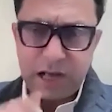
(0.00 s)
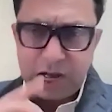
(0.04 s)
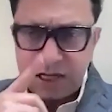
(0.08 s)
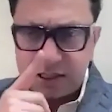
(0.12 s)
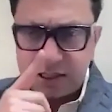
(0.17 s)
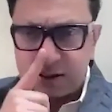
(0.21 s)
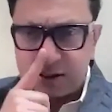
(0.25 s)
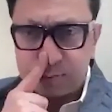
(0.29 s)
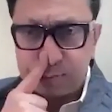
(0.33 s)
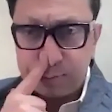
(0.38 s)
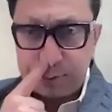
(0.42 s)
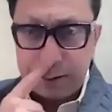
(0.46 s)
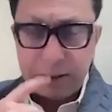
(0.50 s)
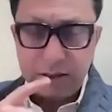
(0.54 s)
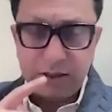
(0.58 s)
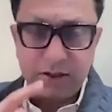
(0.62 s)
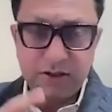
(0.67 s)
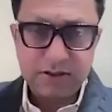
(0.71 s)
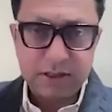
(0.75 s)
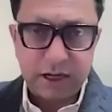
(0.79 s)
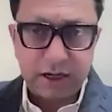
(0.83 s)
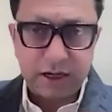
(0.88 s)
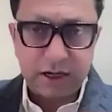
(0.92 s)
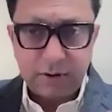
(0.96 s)
asks me
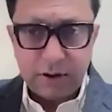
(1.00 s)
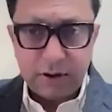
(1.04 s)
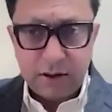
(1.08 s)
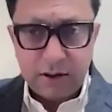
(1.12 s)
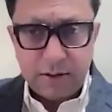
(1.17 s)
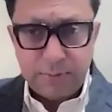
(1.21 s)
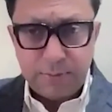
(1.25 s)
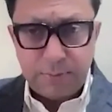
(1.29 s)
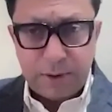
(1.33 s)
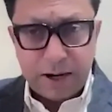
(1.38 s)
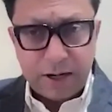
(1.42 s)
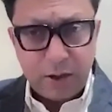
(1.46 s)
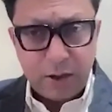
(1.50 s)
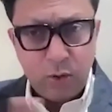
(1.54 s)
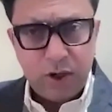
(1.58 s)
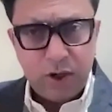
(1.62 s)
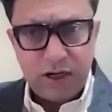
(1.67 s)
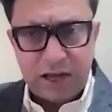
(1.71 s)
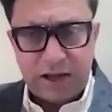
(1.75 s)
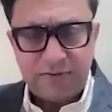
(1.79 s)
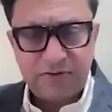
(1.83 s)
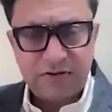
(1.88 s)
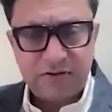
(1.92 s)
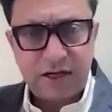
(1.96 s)
this, that by
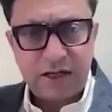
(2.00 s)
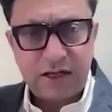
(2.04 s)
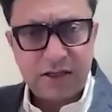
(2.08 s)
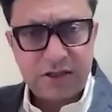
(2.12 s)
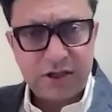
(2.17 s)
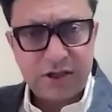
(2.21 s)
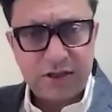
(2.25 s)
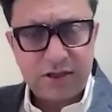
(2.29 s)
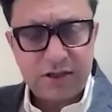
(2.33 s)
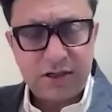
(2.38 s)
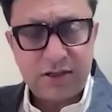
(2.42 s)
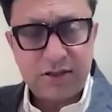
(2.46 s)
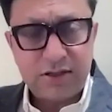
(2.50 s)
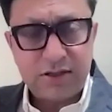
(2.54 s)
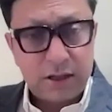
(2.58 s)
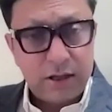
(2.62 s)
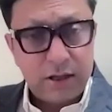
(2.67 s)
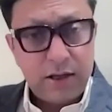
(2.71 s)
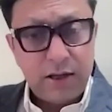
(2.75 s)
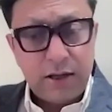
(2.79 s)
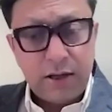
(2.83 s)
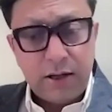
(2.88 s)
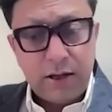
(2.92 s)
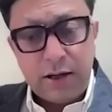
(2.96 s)
doing lifestyle changes,
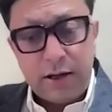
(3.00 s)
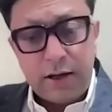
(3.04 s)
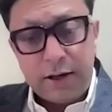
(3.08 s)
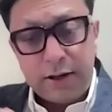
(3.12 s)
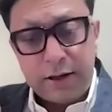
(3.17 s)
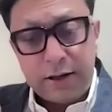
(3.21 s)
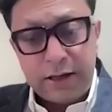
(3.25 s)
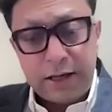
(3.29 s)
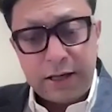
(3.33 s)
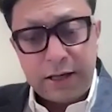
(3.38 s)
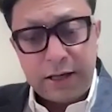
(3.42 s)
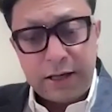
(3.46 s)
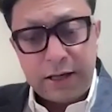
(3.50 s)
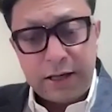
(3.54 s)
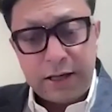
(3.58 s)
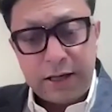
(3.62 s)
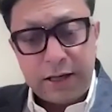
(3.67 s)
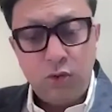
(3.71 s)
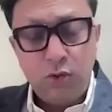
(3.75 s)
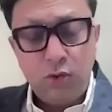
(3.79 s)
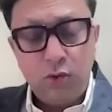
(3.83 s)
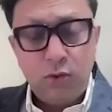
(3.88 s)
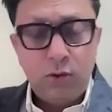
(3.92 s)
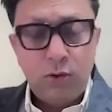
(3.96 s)
can
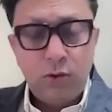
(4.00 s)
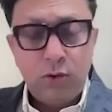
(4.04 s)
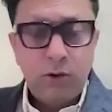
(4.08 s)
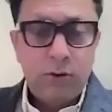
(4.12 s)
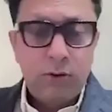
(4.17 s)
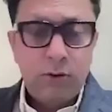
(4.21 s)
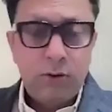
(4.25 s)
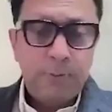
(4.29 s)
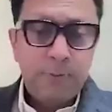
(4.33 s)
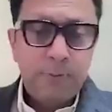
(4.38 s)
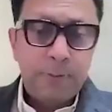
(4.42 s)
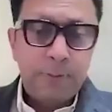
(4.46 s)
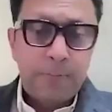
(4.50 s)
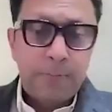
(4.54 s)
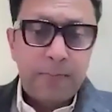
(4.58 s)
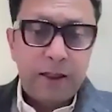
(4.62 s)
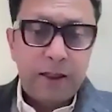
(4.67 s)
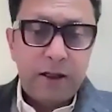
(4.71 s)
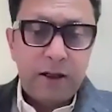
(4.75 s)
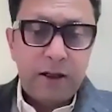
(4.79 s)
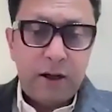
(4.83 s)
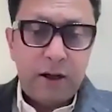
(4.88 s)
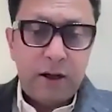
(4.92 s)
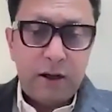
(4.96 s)
you
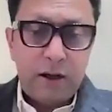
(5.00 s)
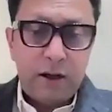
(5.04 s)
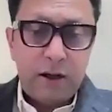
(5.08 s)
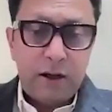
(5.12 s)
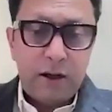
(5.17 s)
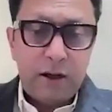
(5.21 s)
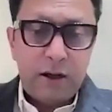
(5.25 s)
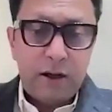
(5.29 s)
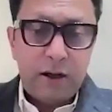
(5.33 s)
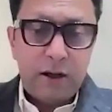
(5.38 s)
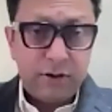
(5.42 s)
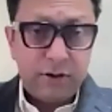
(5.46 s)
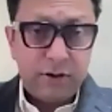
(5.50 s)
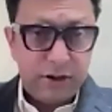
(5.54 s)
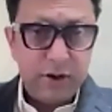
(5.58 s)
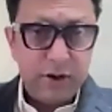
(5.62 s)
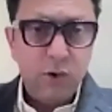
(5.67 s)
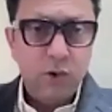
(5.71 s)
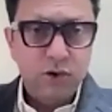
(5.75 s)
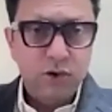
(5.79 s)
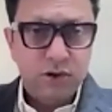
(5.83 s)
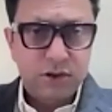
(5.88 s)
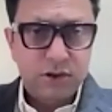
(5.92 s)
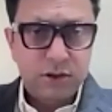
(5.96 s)

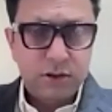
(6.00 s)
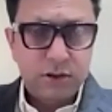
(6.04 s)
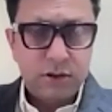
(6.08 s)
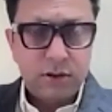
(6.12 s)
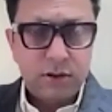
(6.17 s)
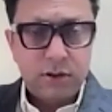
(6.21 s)
reduce